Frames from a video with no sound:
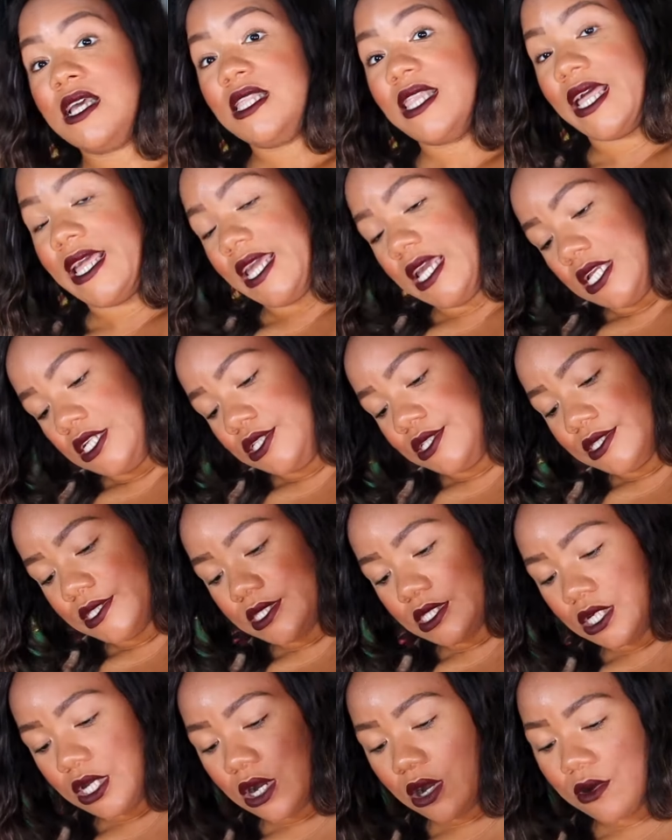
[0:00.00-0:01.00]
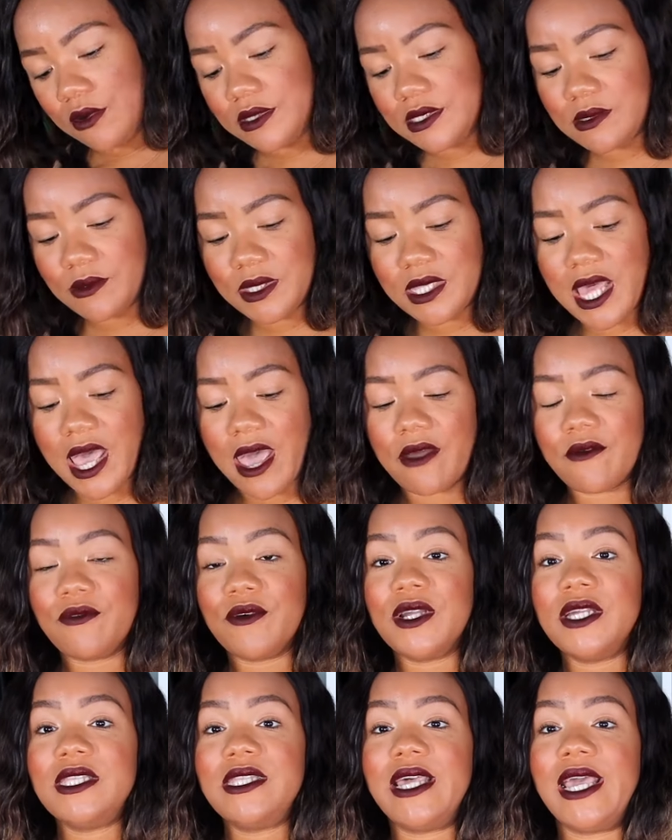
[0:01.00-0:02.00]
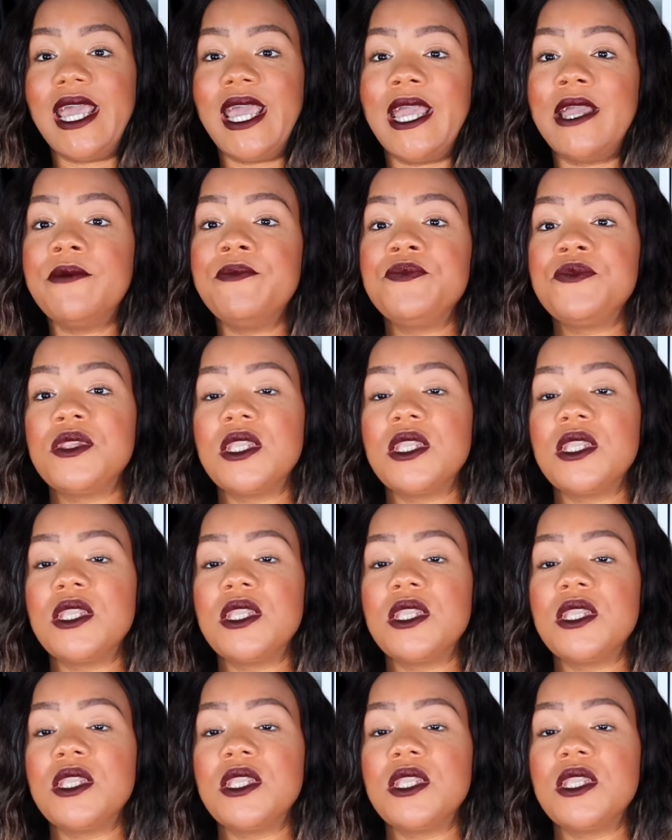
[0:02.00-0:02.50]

Like it just goes with everything.